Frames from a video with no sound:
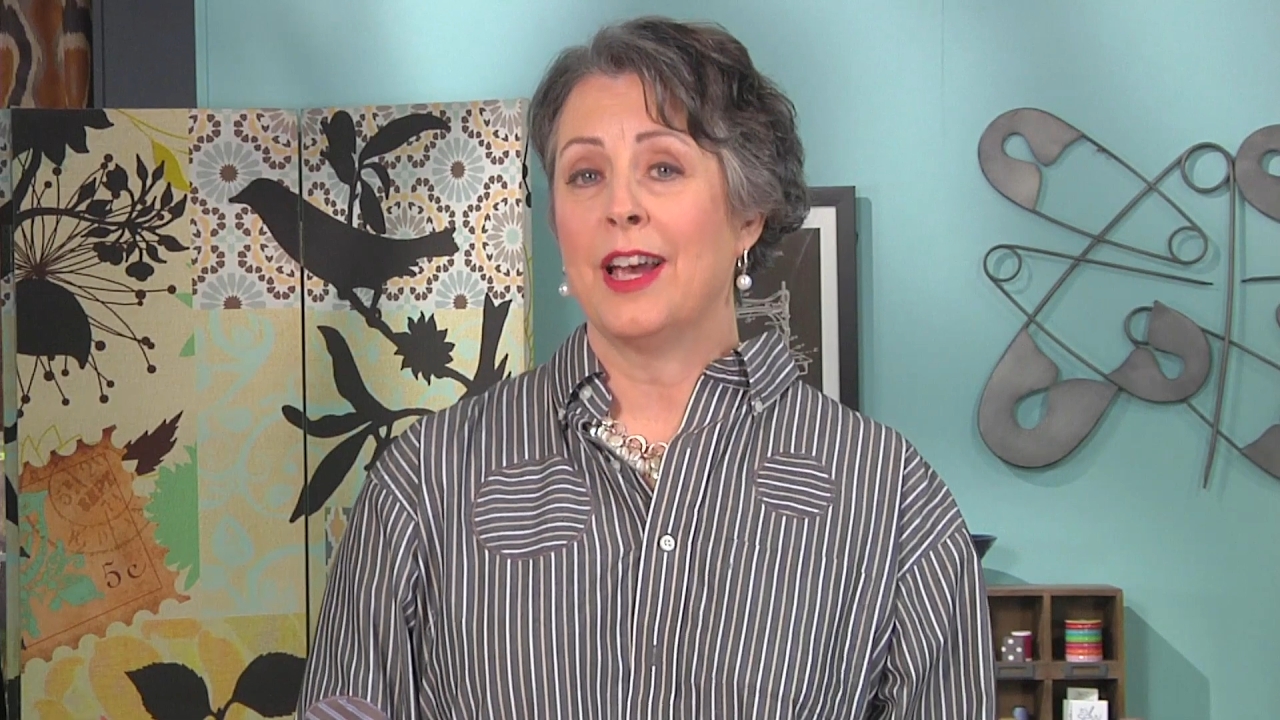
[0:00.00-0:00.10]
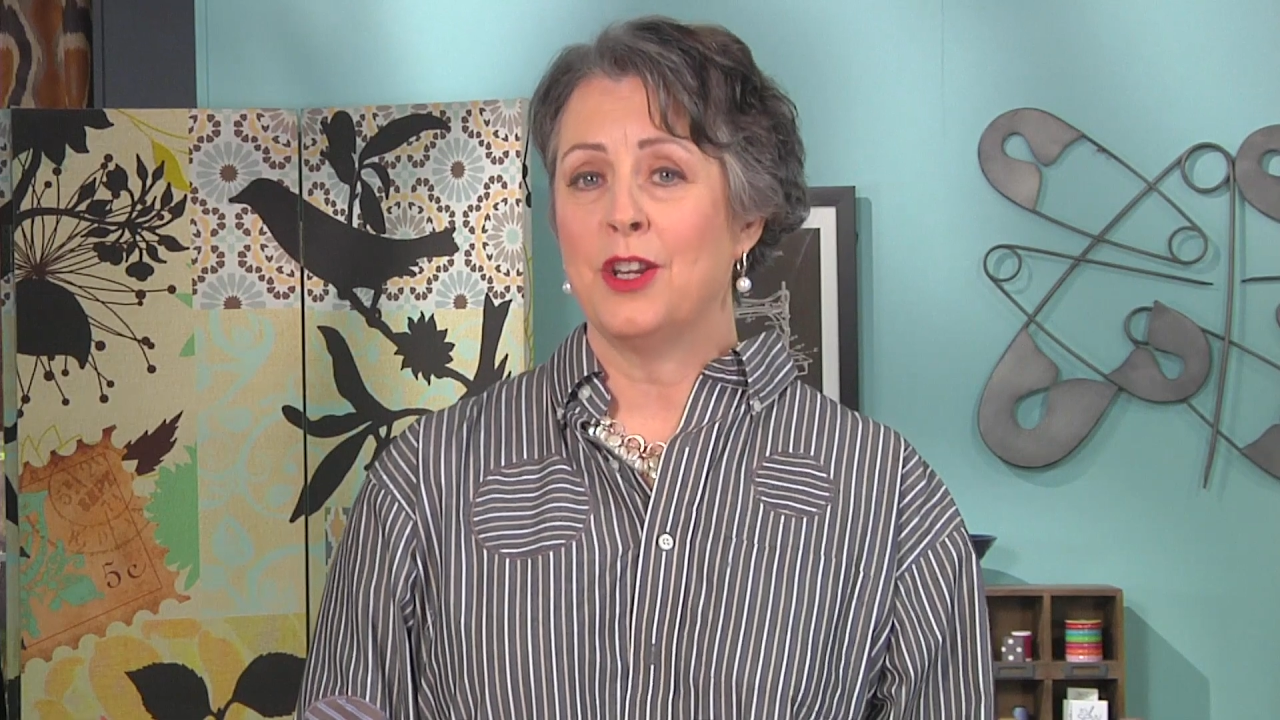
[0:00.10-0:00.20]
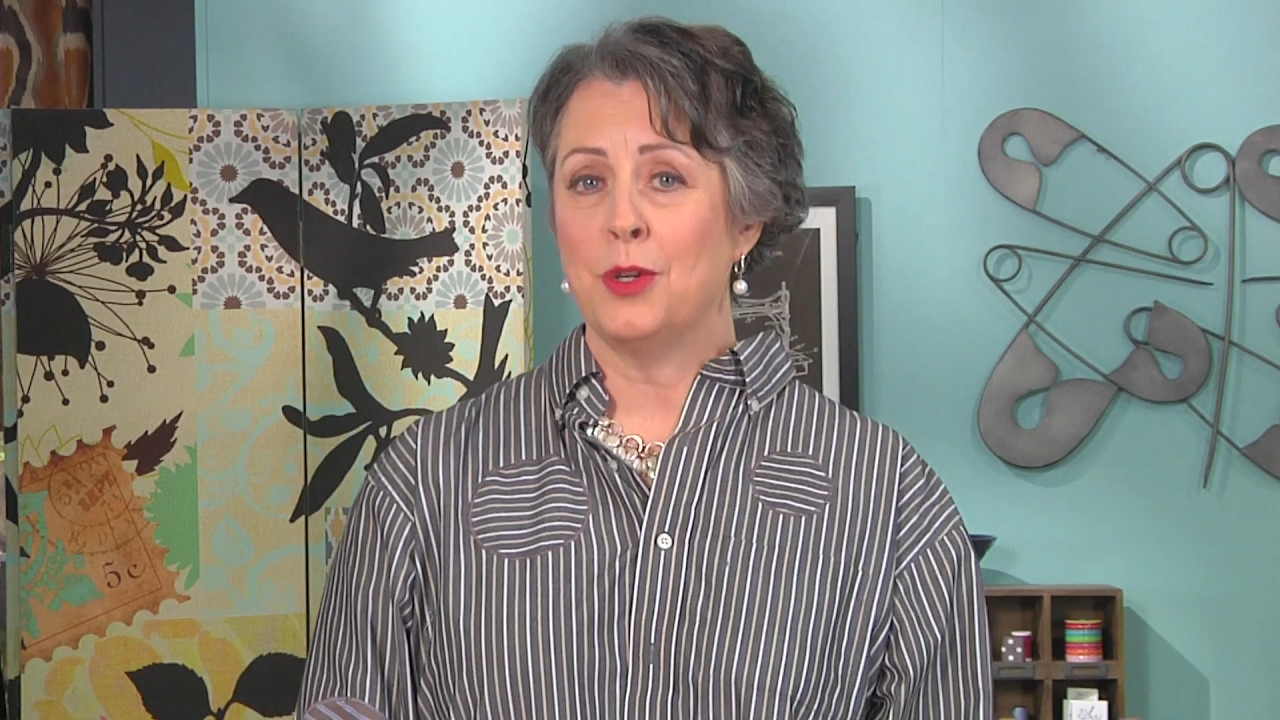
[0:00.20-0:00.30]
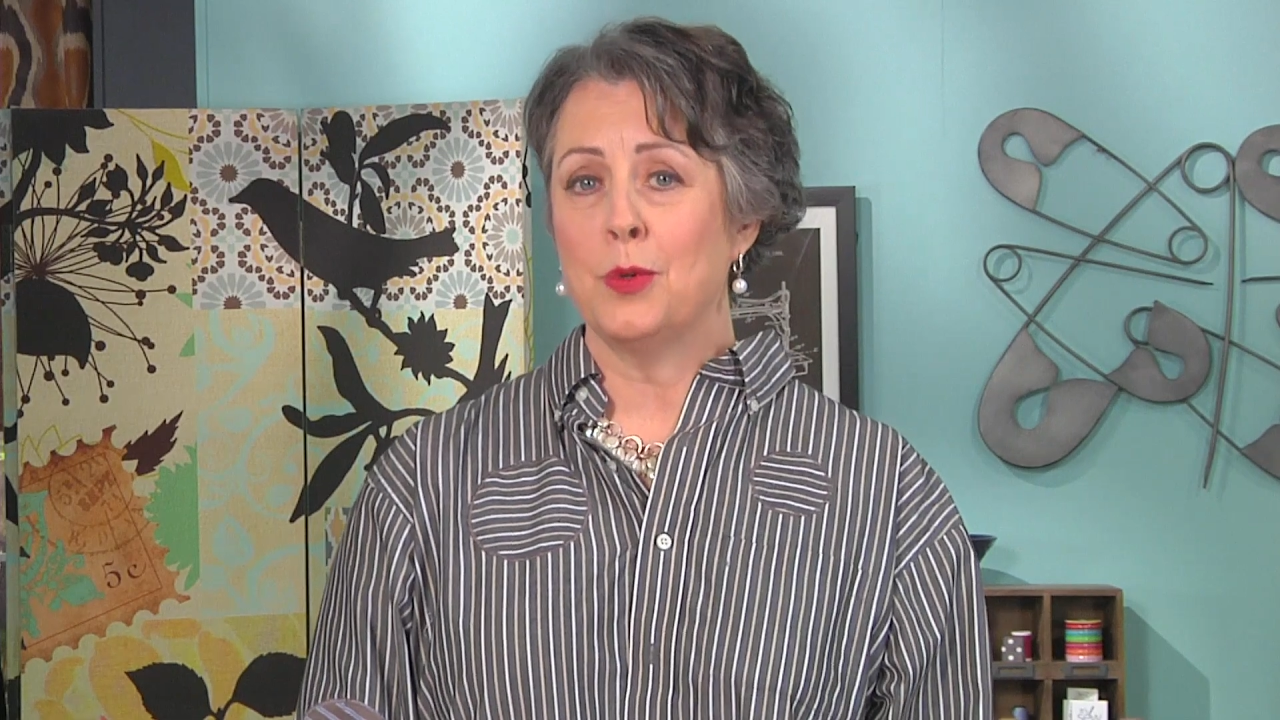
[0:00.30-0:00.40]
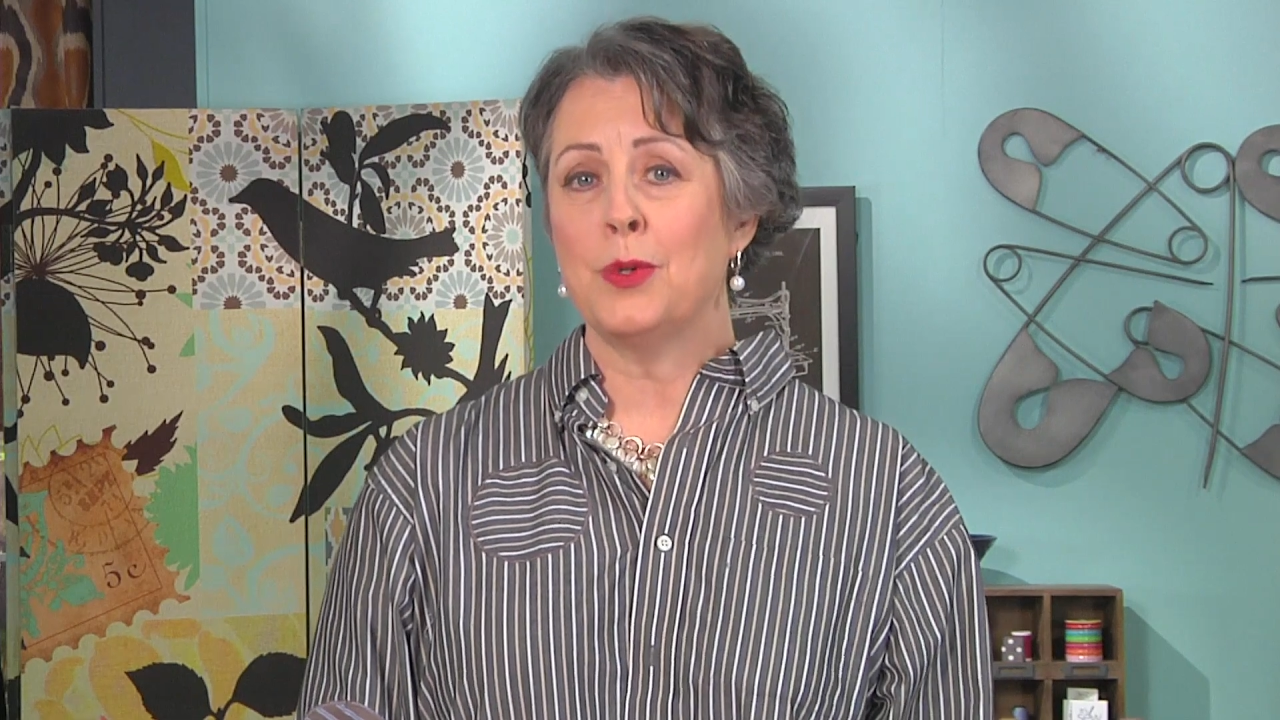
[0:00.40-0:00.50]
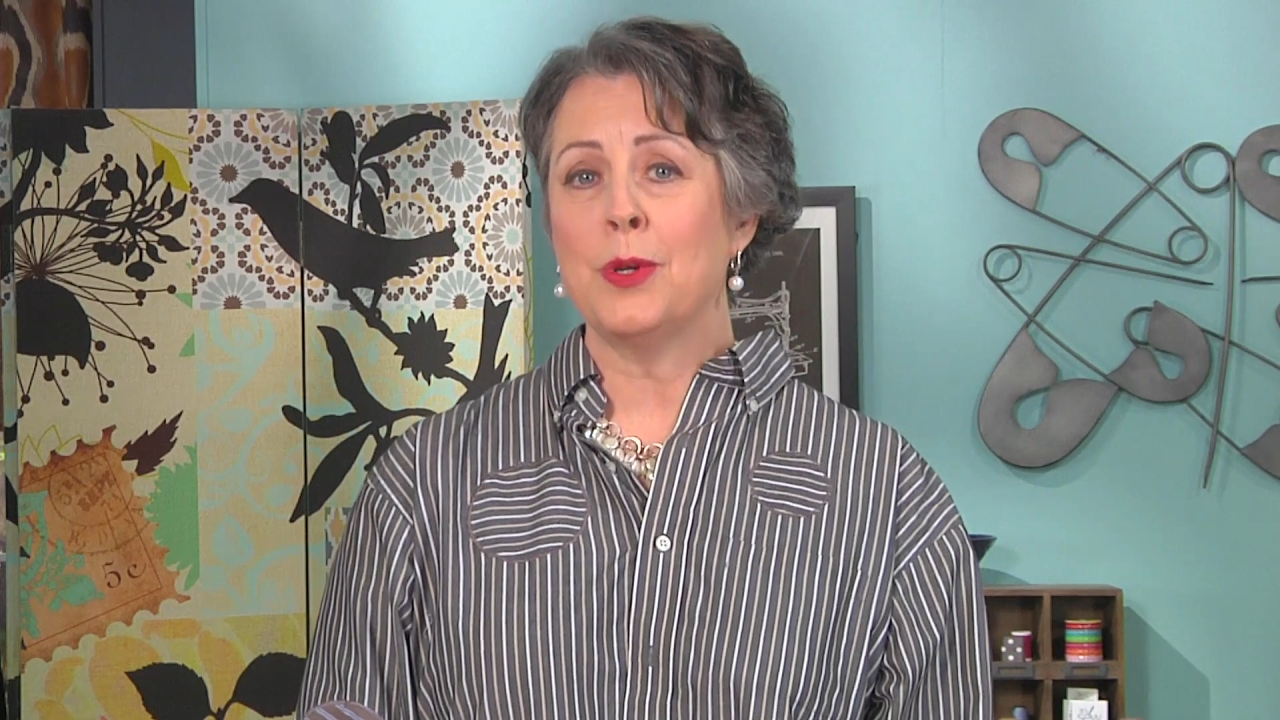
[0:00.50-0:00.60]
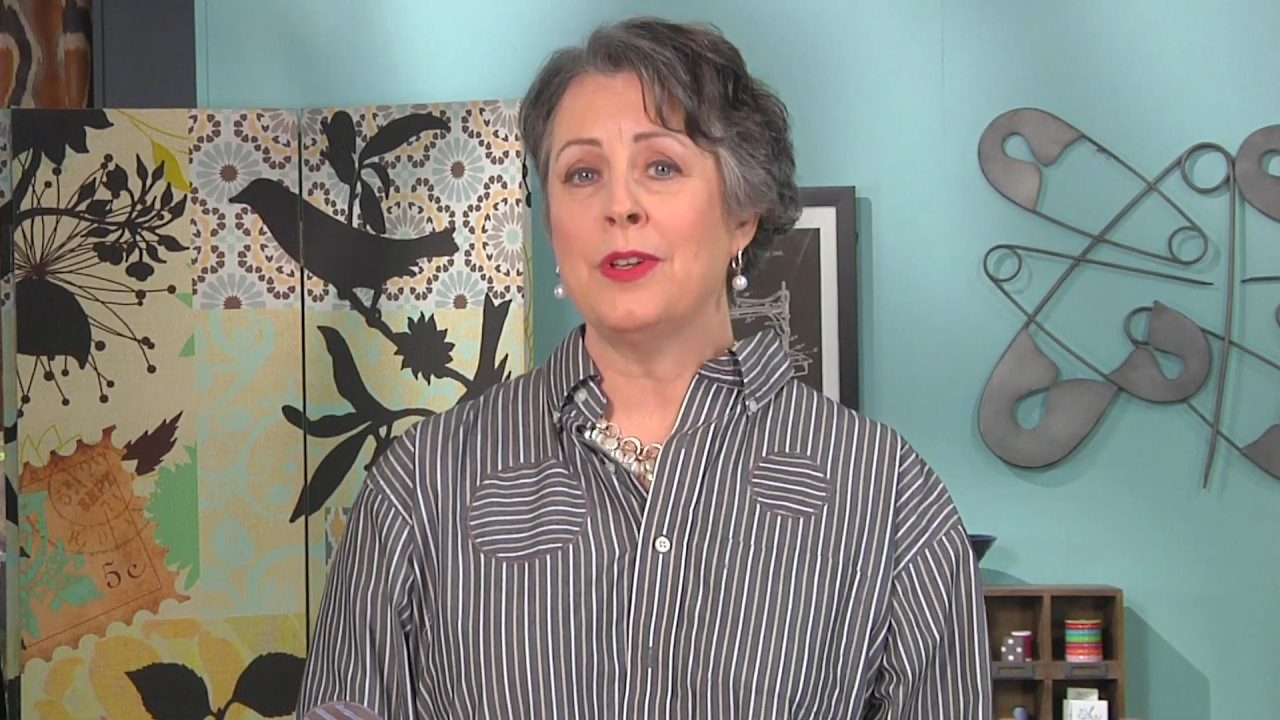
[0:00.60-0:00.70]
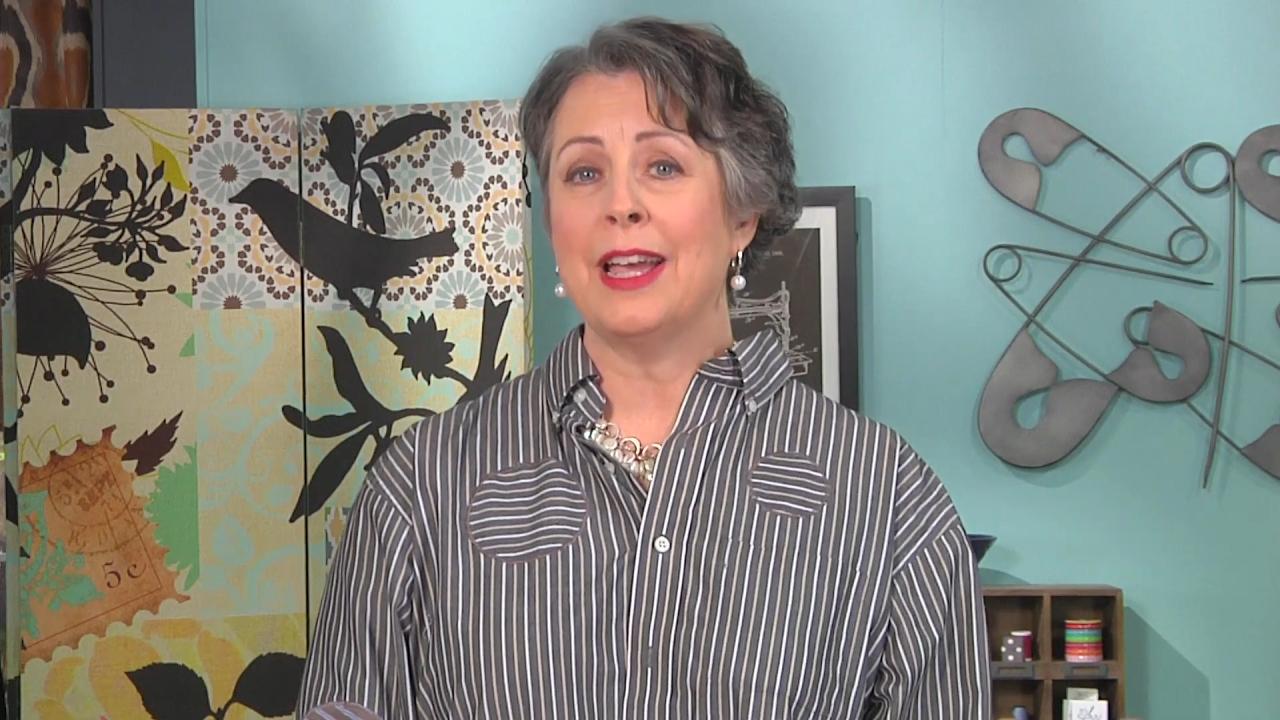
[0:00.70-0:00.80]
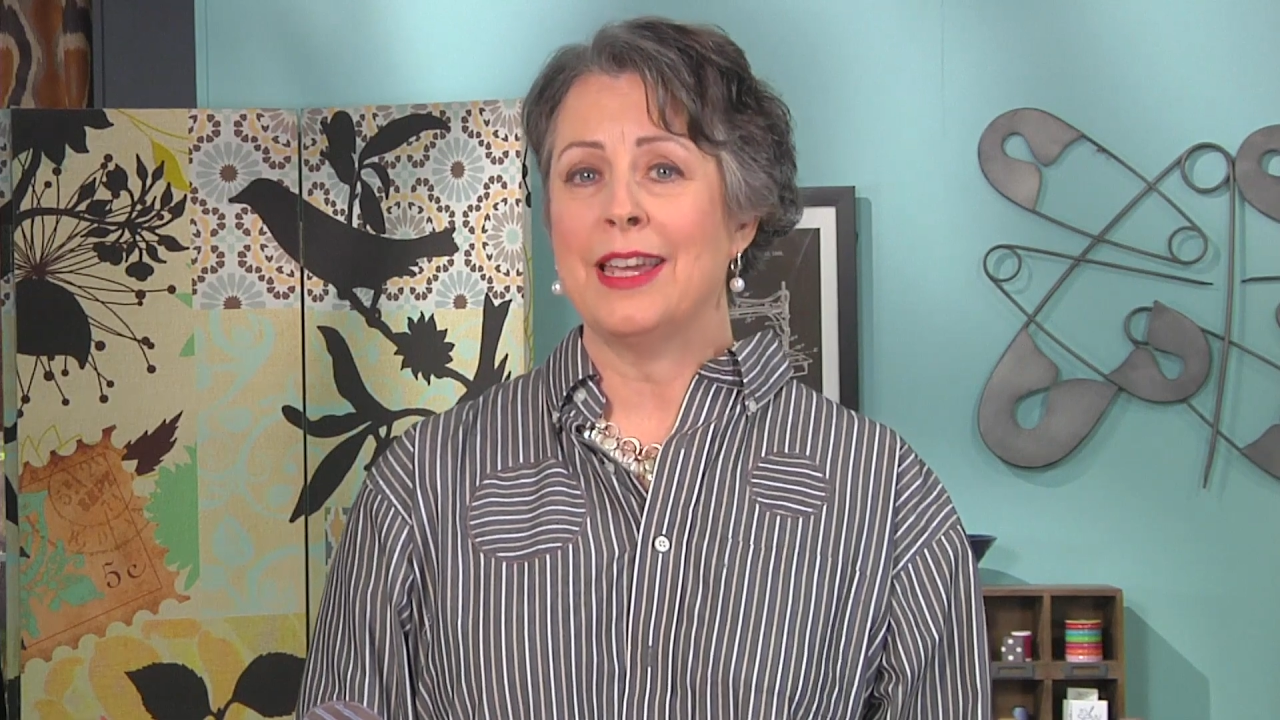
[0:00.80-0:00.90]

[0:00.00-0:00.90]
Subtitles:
unusual